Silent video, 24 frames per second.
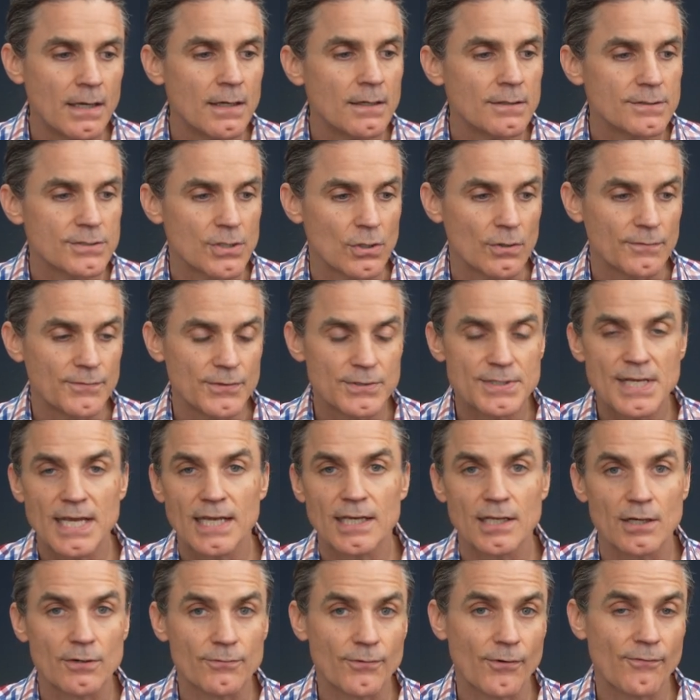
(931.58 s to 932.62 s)
So if you take
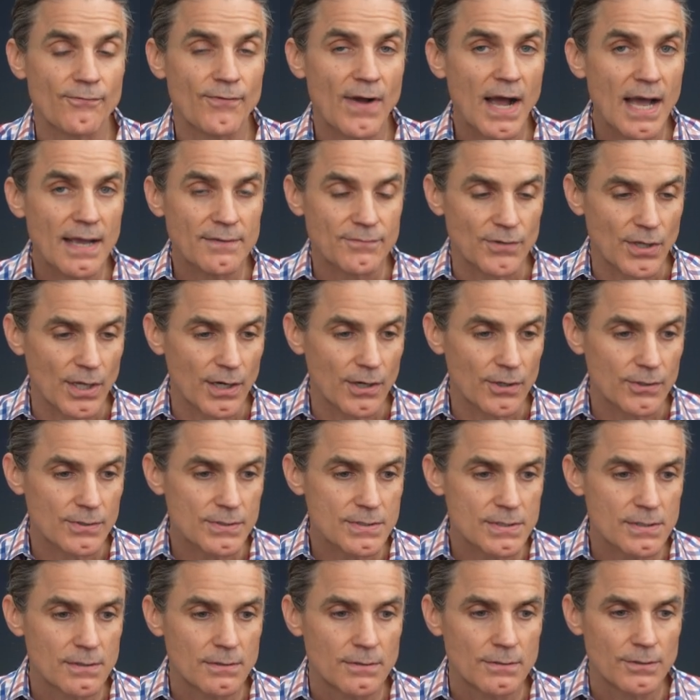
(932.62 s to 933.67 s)
it over 5
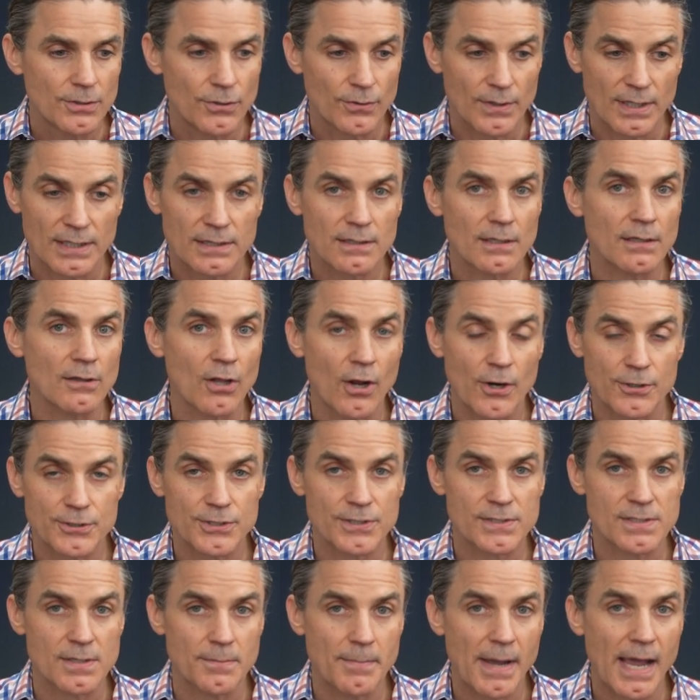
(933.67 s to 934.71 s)
years, you get the
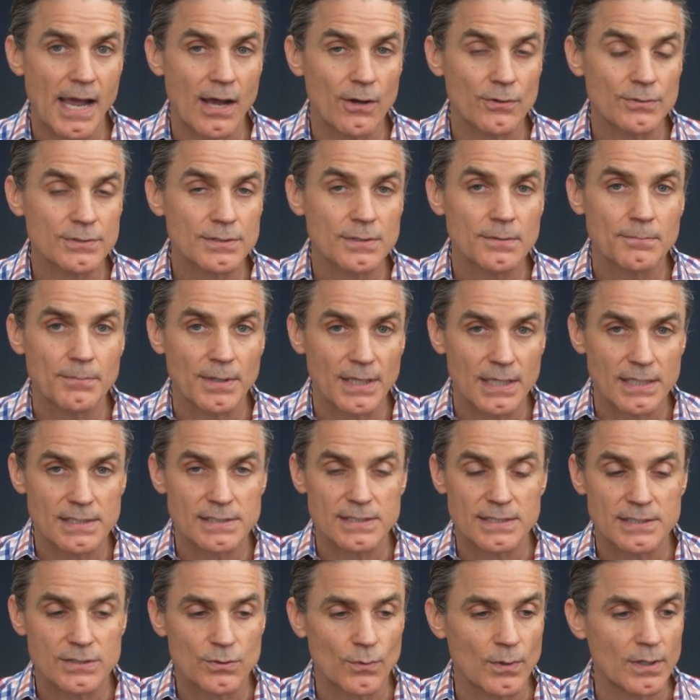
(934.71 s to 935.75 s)
largest amount because
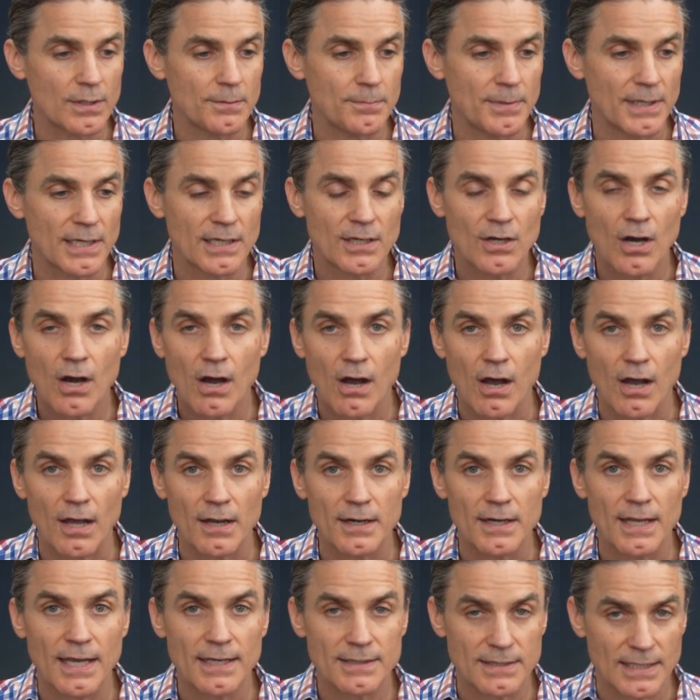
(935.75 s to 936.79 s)
it's going to be
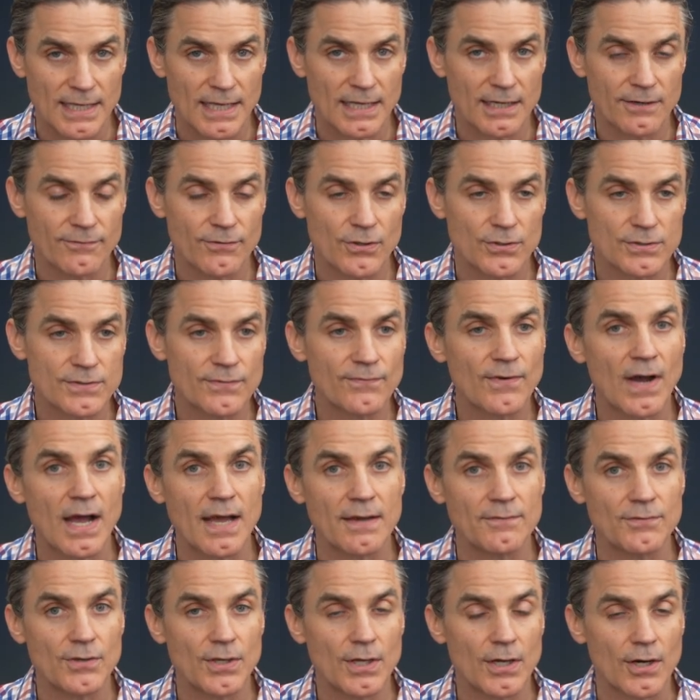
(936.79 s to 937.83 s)
gone at the end of those
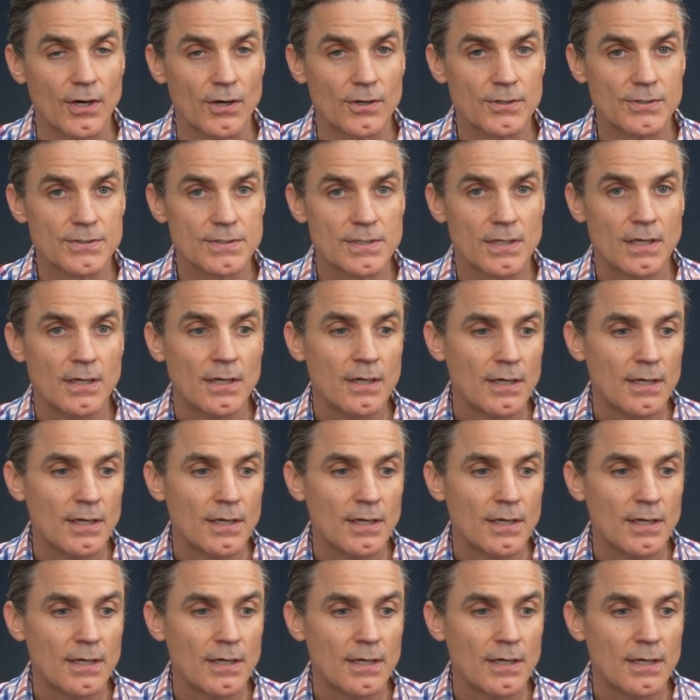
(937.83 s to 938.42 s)
5 years.